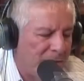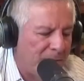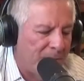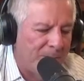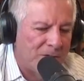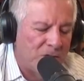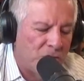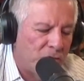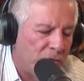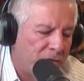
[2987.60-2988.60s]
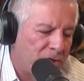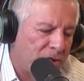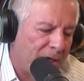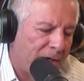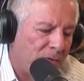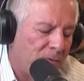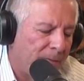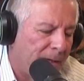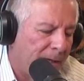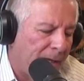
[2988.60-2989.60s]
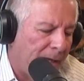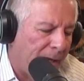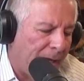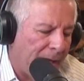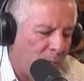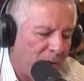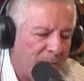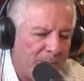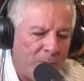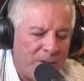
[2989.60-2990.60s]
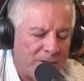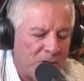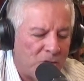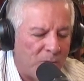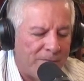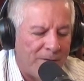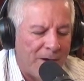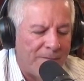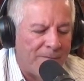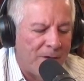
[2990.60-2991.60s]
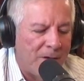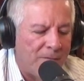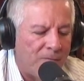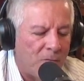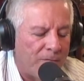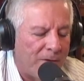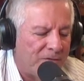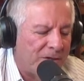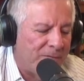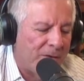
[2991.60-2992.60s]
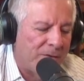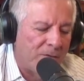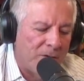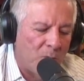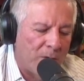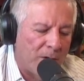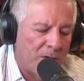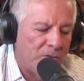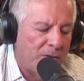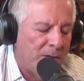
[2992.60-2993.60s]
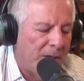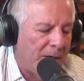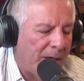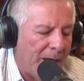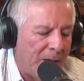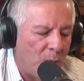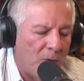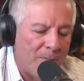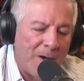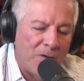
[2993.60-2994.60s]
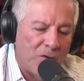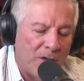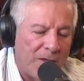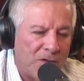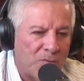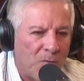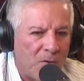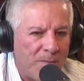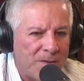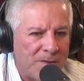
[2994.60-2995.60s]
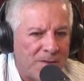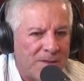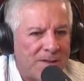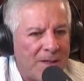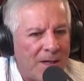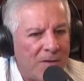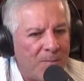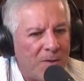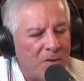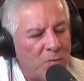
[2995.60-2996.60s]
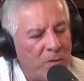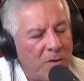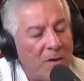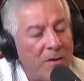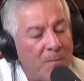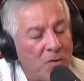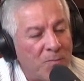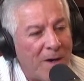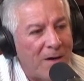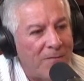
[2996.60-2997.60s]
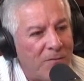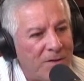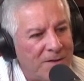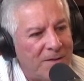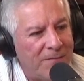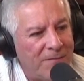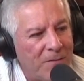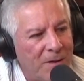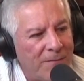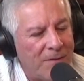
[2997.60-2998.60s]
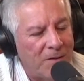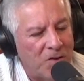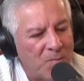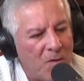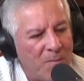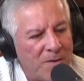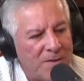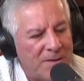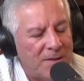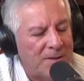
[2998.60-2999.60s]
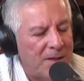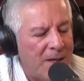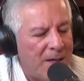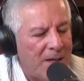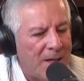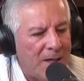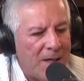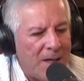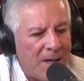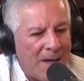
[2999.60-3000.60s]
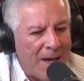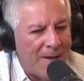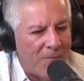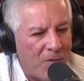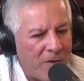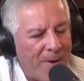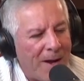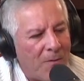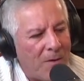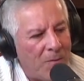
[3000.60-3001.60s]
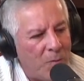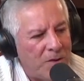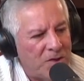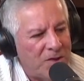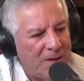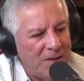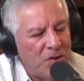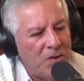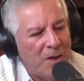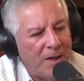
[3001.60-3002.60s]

Business Truth channel. And we can be reached at 215-457-3100. And we're about uniting small businesses together because we are the most powerful in the city of Philadelphia. The small businesses have all the power. We just need to unite.